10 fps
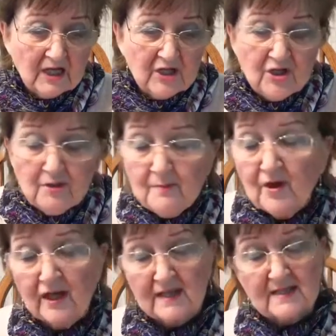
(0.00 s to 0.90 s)

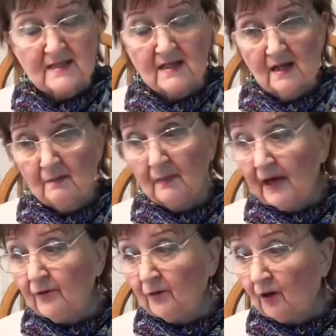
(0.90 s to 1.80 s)
numerous
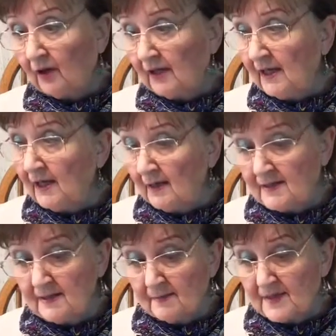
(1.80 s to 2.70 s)

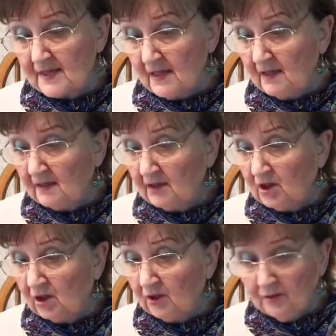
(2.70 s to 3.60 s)
microorganisms,
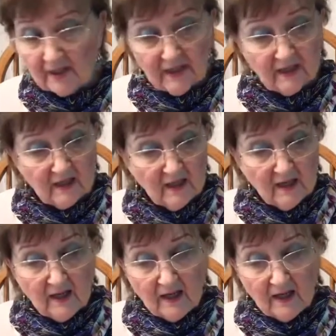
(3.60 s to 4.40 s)
including